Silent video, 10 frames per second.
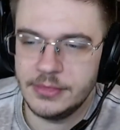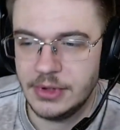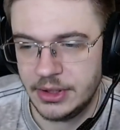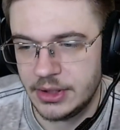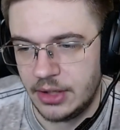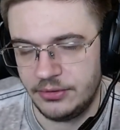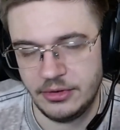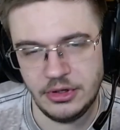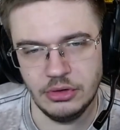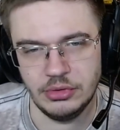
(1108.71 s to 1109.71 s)
Like, are they
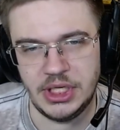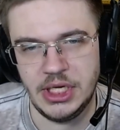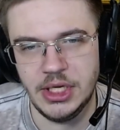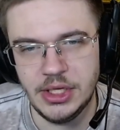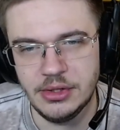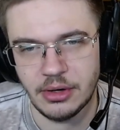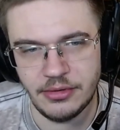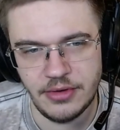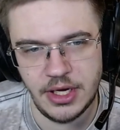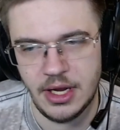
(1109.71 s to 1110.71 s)
green? Are
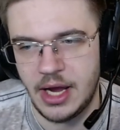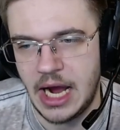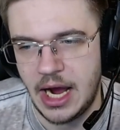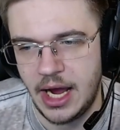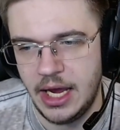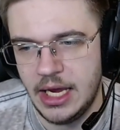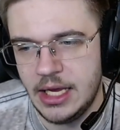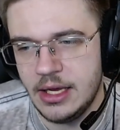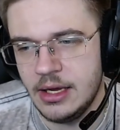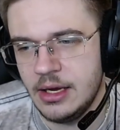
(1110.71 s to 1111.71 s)
they high?
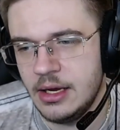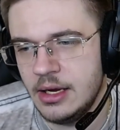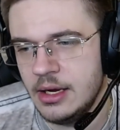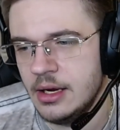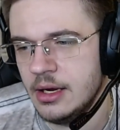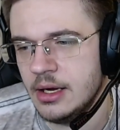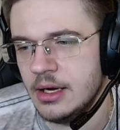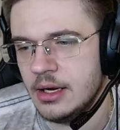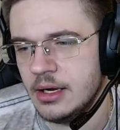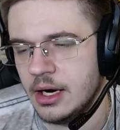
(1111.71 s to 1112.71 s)

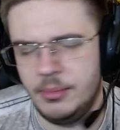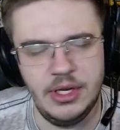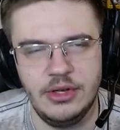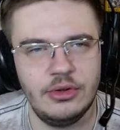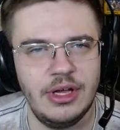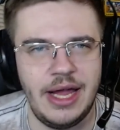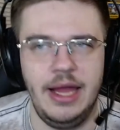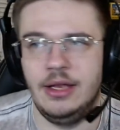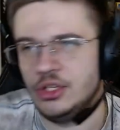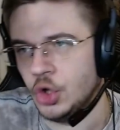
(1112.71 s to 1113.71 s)
I mean, not
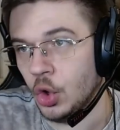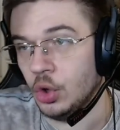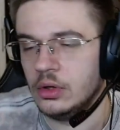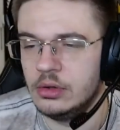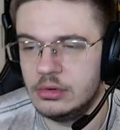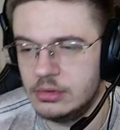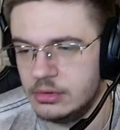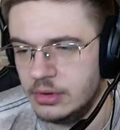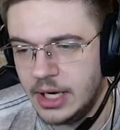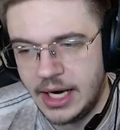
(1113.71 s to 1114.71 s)
high, tall.
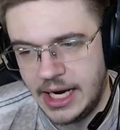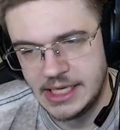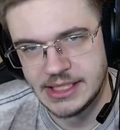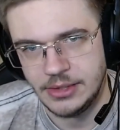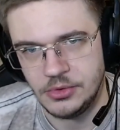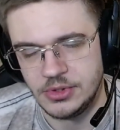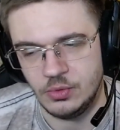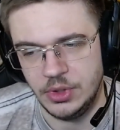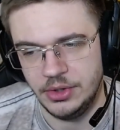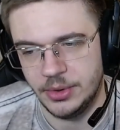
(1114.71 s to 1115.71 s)
High sounds
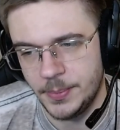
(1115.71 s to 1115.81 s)
weird.